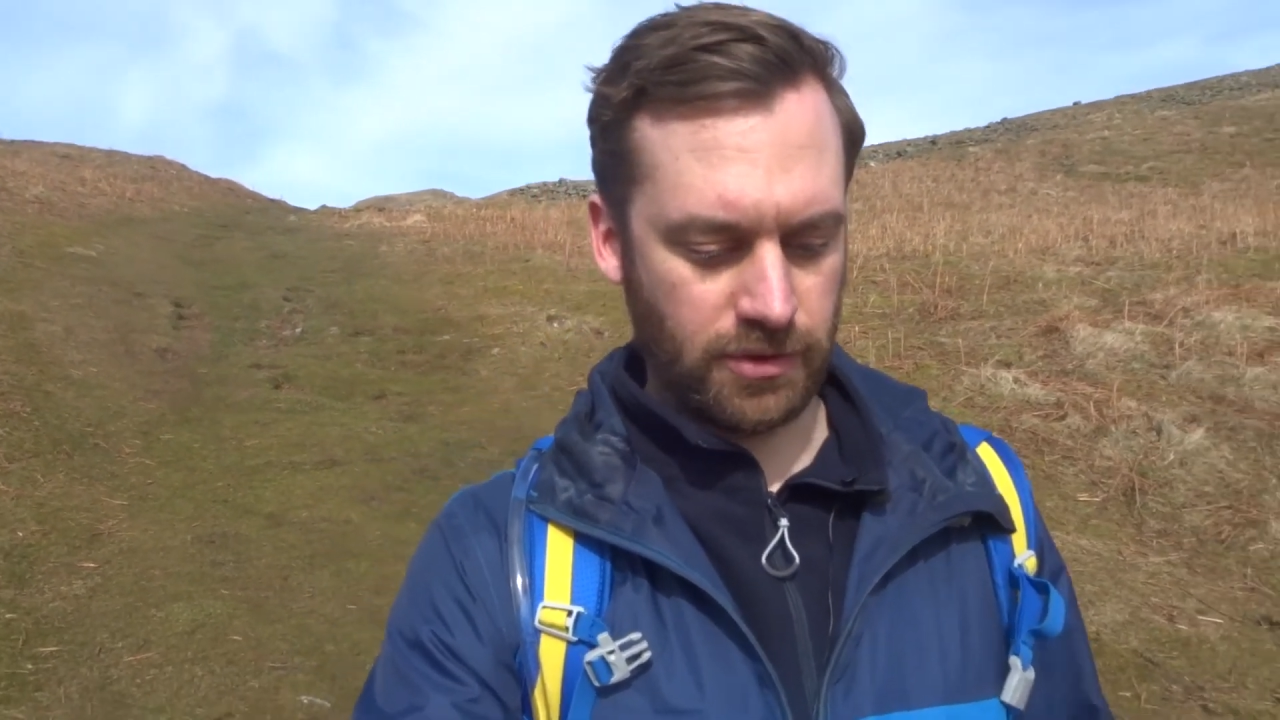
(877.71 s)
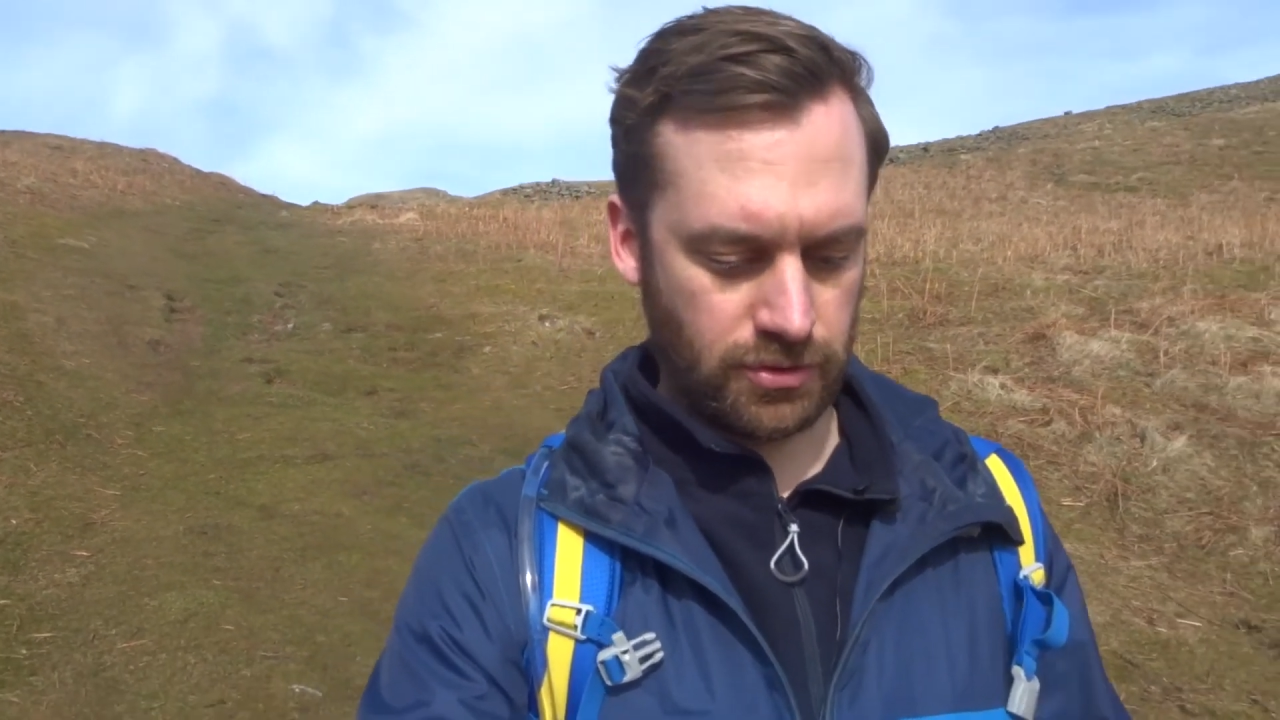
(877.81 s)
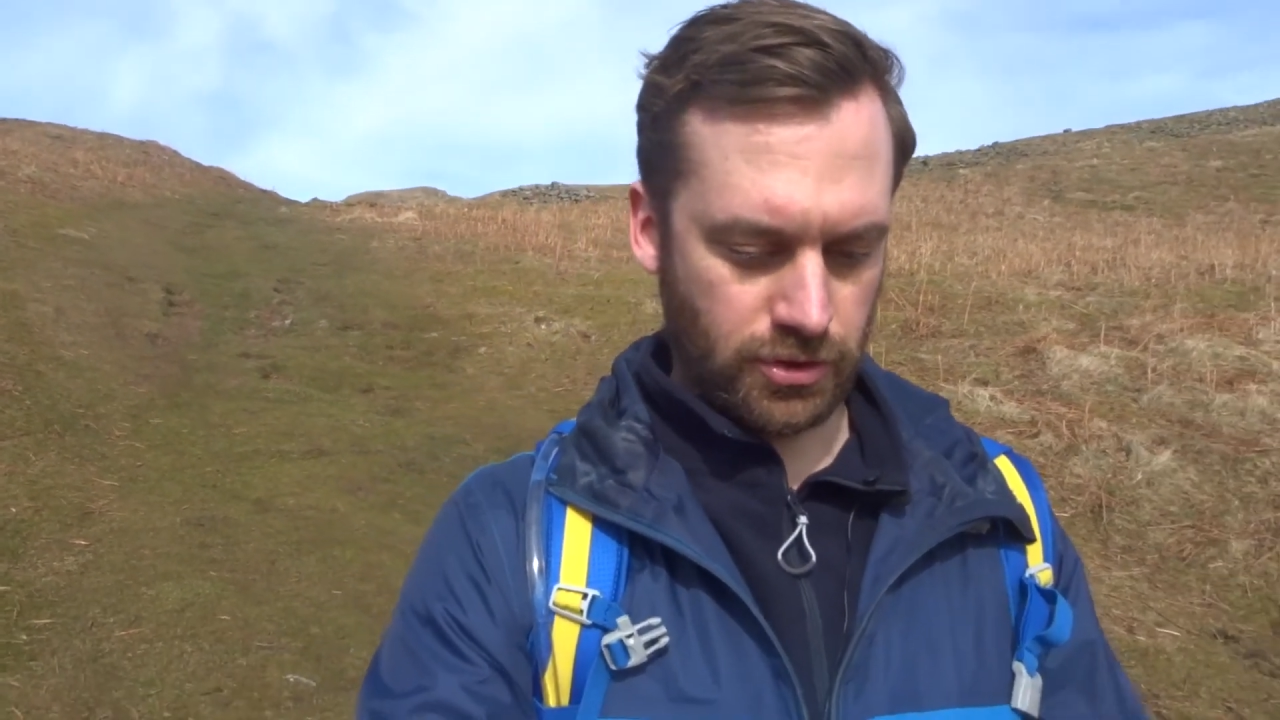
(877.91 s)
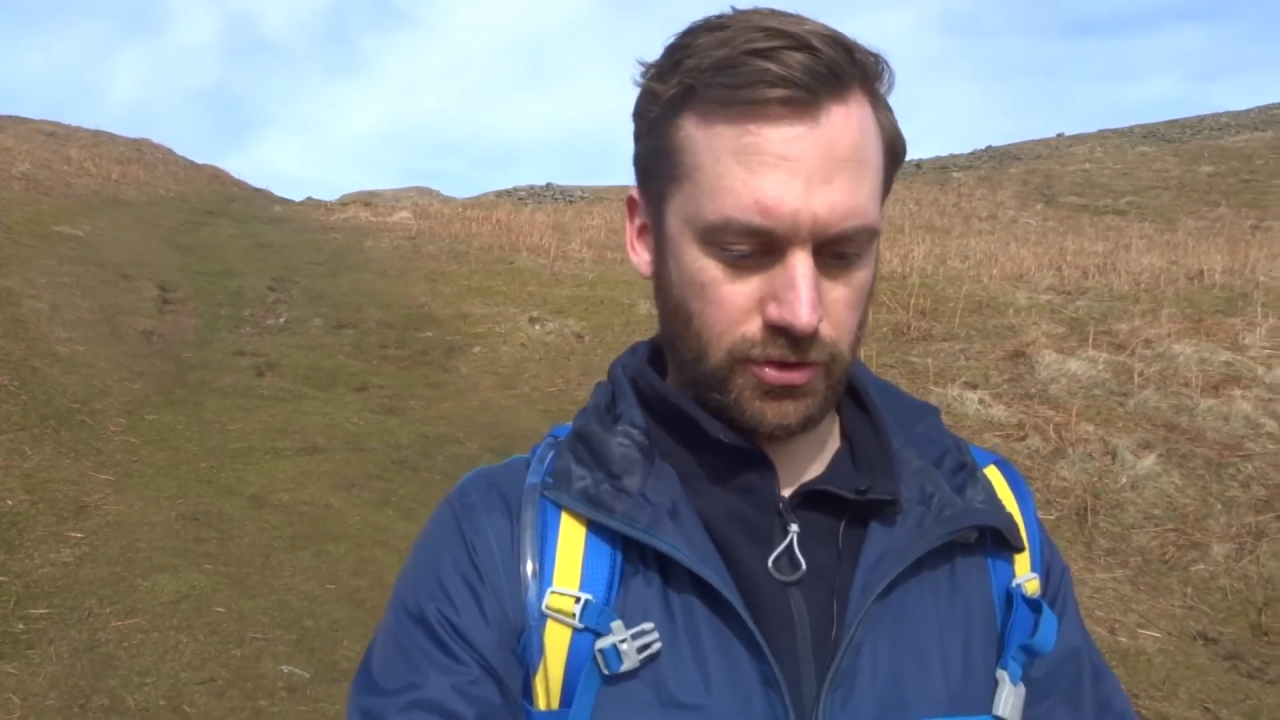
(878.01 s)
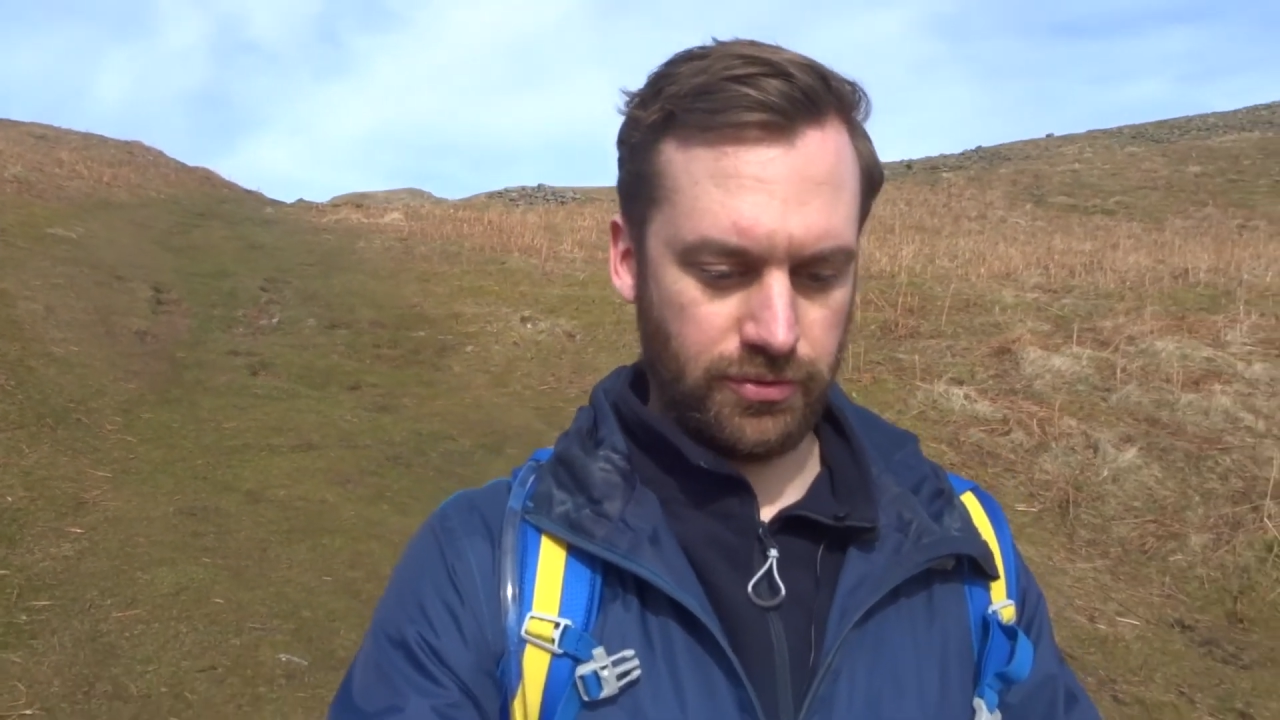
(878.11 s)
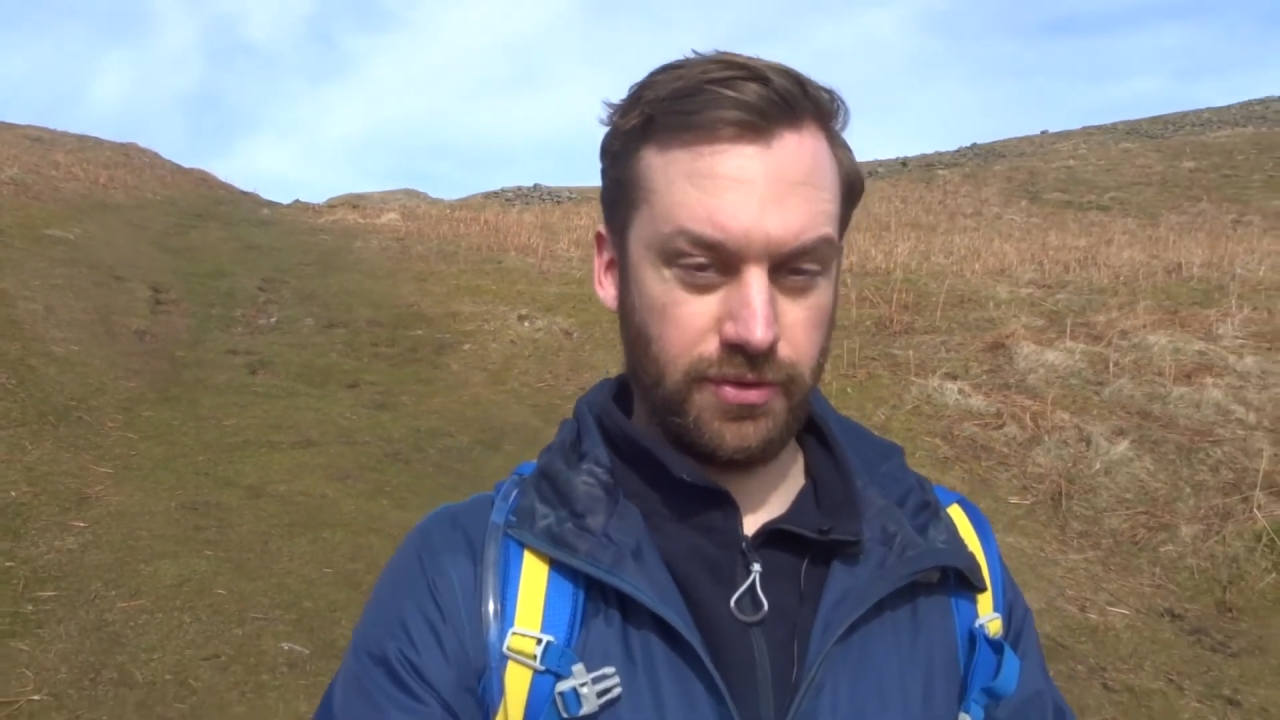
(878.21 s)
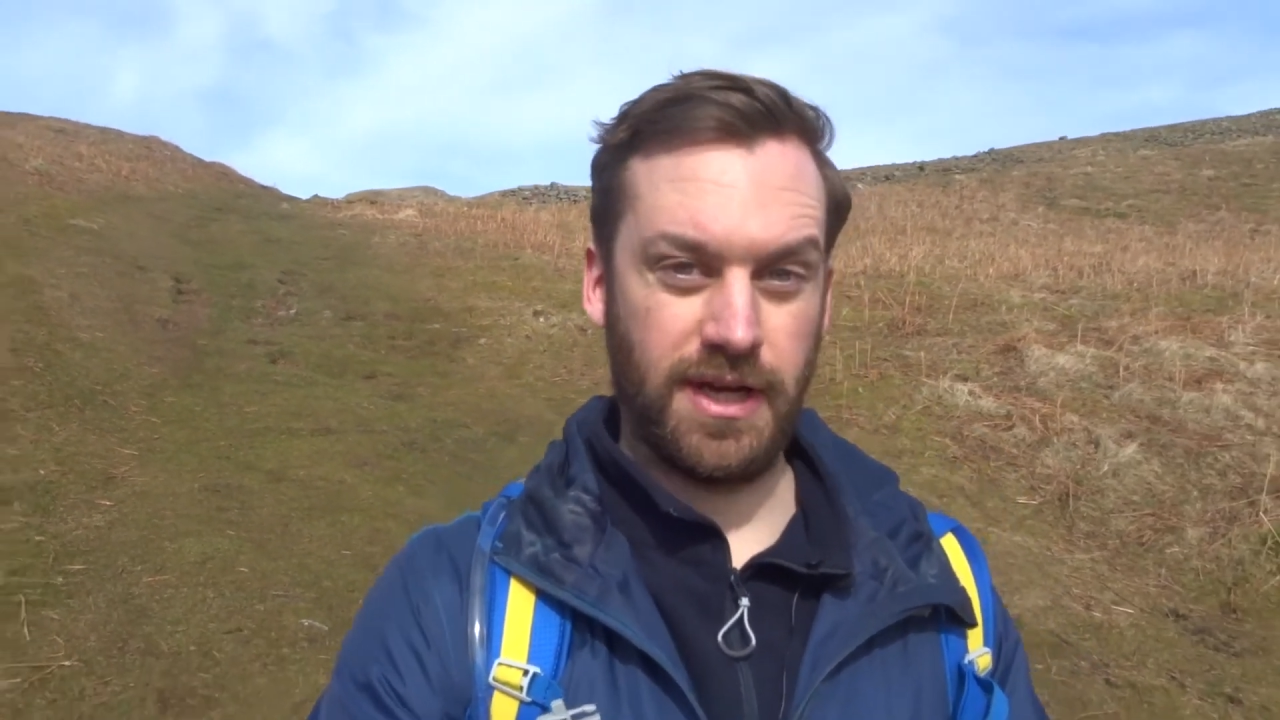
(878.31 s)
soon,